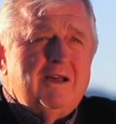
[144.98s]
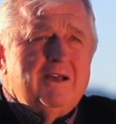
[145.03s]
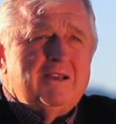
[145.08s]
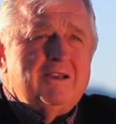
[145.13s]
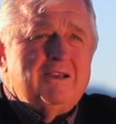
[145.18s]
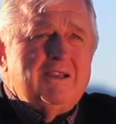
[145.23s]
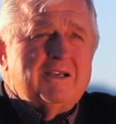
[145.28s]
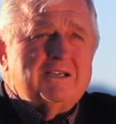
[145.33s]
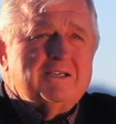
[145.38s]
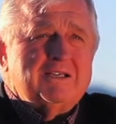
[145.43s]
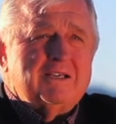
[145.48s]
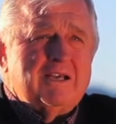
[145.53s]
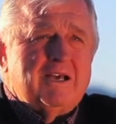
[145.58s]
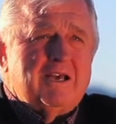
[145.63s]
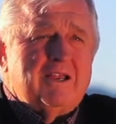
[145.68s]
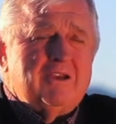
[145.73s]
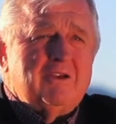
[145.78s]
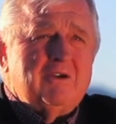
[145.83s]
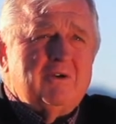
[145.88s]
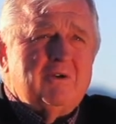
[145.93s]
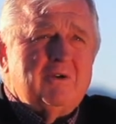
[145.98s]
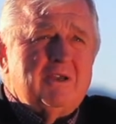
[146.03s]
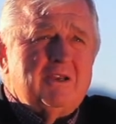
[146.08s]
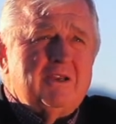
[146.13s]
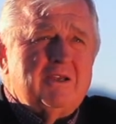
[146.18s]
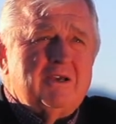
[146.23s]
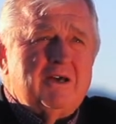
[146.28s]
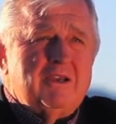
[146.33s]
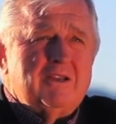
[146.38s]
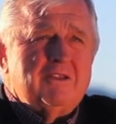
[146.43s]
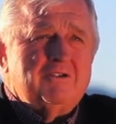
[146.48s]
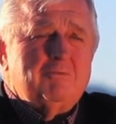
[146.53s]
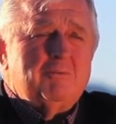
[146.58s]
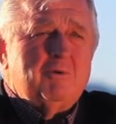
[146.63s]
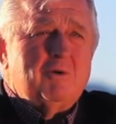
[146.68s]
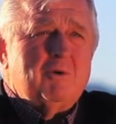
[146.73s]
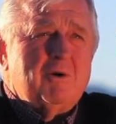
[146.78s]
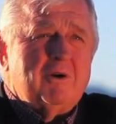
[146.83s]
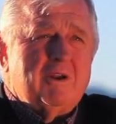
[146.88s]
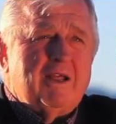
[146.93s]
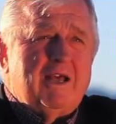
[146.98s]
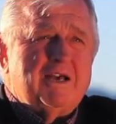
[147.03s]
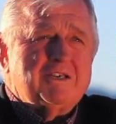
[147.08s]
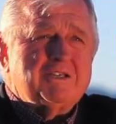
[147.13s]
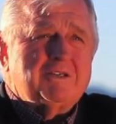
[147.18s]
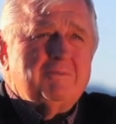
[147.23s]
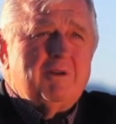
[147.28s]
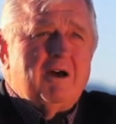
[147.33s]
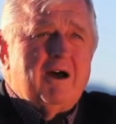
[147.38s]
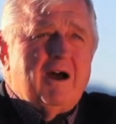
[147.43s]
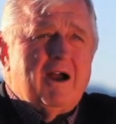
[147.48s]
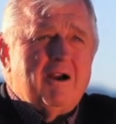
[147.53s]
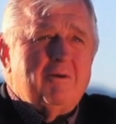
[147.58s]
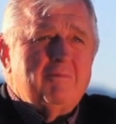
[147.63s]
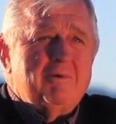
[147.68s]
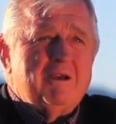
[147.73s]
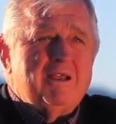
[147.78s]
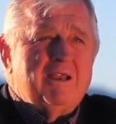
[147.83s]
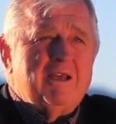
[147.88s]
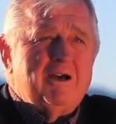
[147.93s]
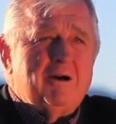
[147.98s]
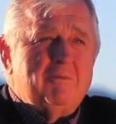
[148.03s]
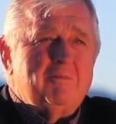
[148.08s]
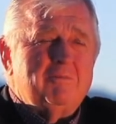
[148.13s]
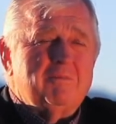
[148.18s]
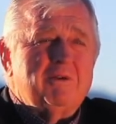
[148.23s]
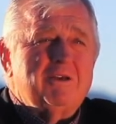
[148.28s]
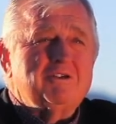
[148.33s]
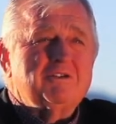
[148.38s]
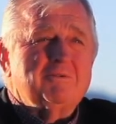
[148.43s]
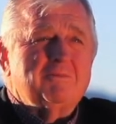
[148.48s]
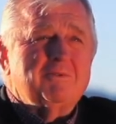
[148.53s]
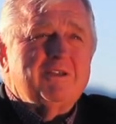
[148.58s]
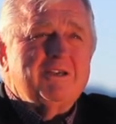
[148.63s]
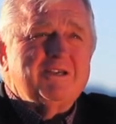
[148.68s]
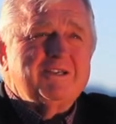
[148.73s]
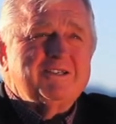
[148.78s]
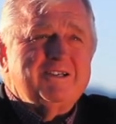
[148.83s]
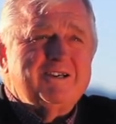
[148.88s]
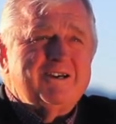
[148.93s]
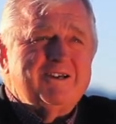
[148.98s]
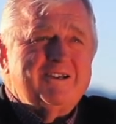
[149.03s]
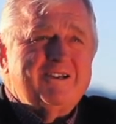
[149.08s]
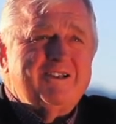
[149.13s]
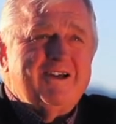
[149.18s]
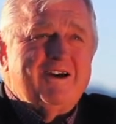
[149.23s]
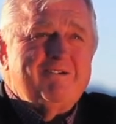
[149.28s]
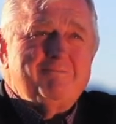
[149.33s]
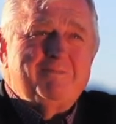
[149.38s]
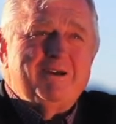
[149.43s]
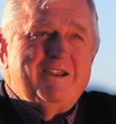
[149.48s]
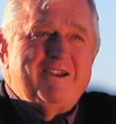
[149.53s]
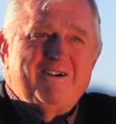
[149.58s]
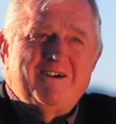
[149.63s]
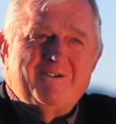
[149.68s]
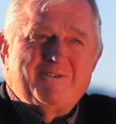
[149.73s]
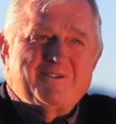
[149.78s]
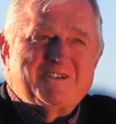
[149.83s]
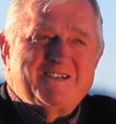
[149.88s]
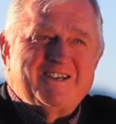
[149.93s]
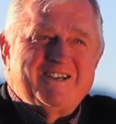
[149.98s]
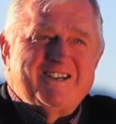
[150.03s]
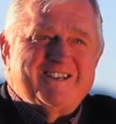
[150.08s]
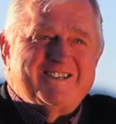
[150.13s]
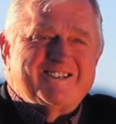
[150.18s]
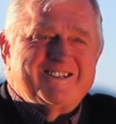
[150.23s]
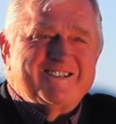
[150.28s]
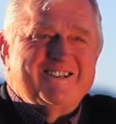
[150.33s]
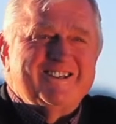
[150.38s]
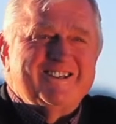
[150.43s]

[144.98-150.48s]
next thing I knew, he'd gone to this board and asked them to hire me to help them get some things done, and I've been there ever since.